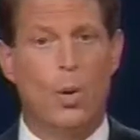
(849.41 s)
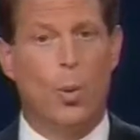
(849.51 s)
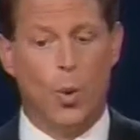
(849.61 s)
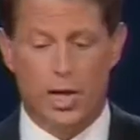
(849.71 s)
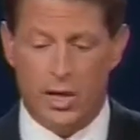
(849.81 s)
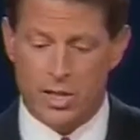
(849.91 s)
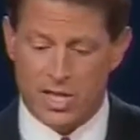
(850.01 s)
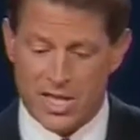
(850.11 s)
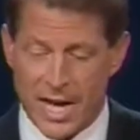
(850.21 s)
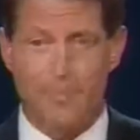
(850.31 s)
We
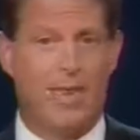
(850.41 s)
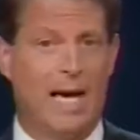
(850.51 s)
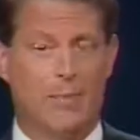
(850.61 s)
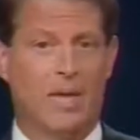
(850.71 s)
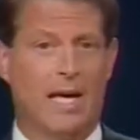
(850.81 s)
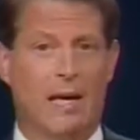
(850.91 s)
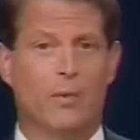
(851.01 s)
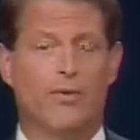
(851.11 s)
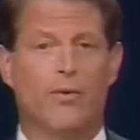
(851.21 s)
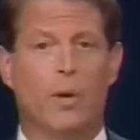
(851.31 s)
stopped that plan
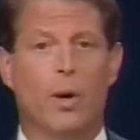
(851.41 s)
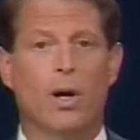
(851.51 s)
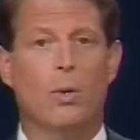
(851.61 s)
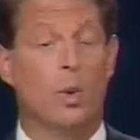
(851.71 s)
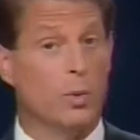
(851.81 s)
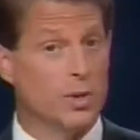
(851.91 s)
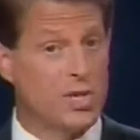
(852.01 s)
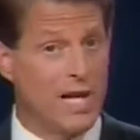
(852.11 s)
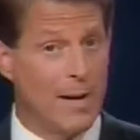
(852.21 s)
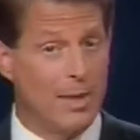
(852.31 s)
before. We will
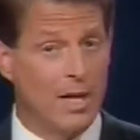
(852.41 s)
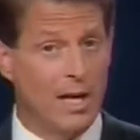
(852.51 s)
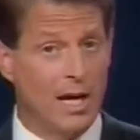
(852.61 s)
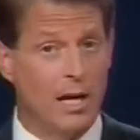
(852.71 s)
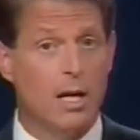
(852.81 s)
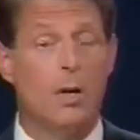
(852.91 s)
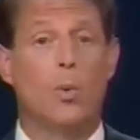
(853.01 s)
stop it again.